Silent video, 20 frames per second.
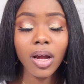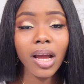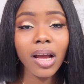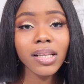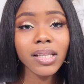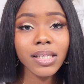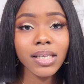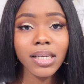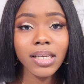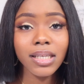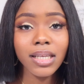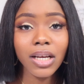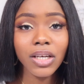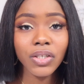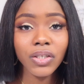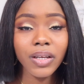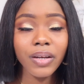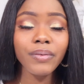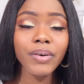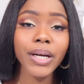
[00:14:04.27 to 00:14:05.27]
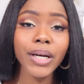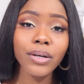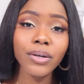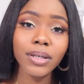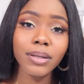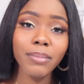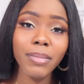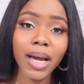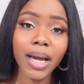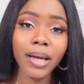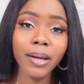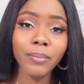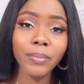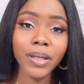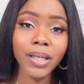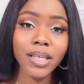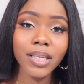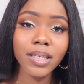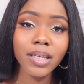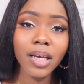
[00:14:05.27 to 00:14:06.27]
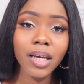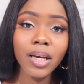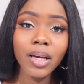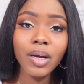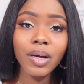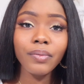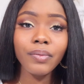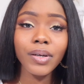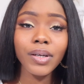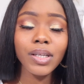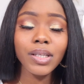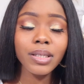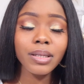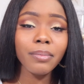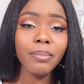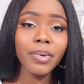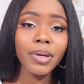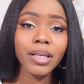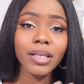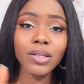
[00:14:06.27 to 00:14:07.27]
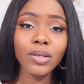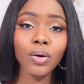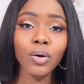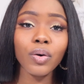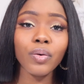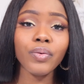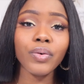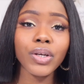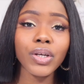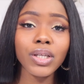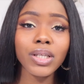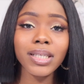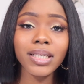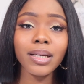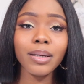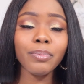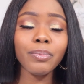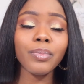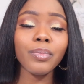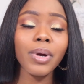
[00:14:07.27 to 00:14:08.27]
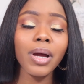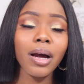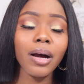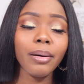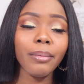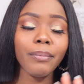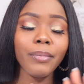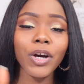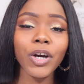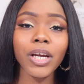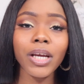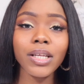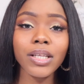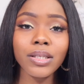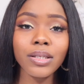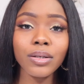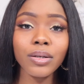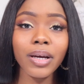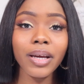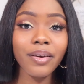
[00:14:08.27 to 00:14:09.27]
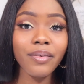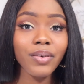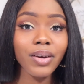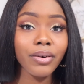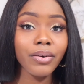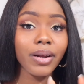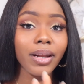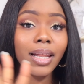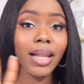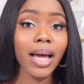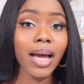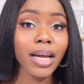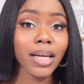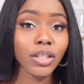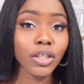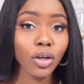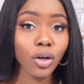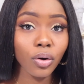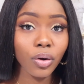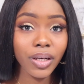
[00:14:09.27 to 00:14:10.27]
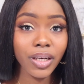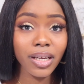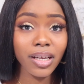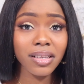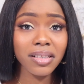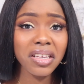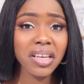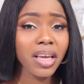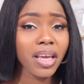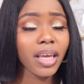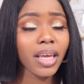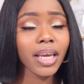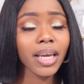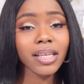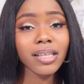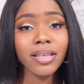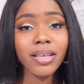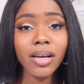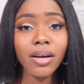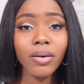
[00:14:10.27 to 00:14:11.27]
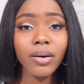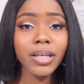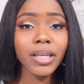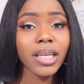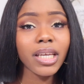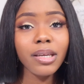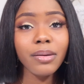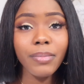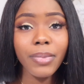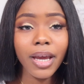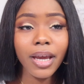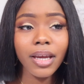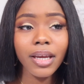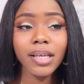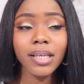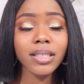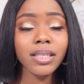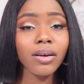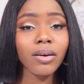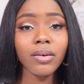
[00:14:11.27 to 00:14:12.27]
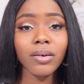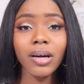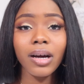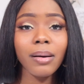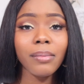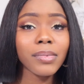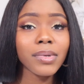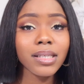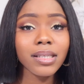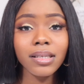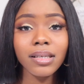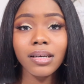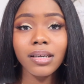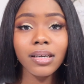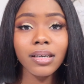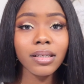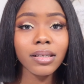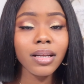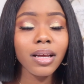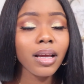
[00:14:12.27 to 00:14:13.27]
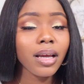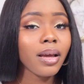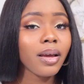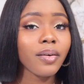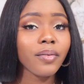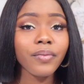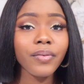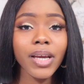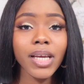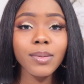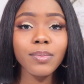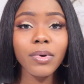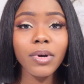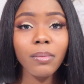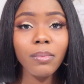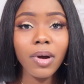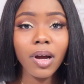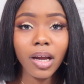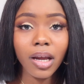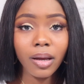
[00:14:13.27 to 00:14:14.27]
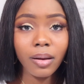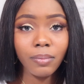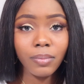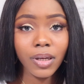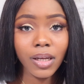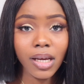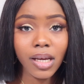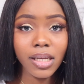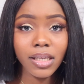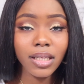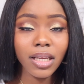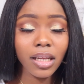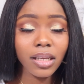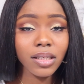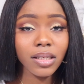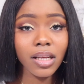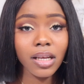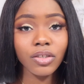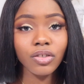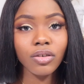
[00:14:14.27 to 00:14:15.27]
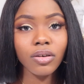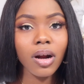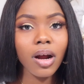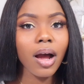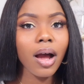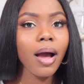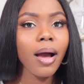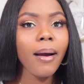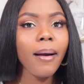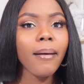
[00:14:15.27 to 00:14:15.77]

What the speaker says: Etsy is actually a very good marketplace for you to meet or for you to market to a very large audience. You can sell on eBay, sell Amazon, Facebook Marketplace, etc.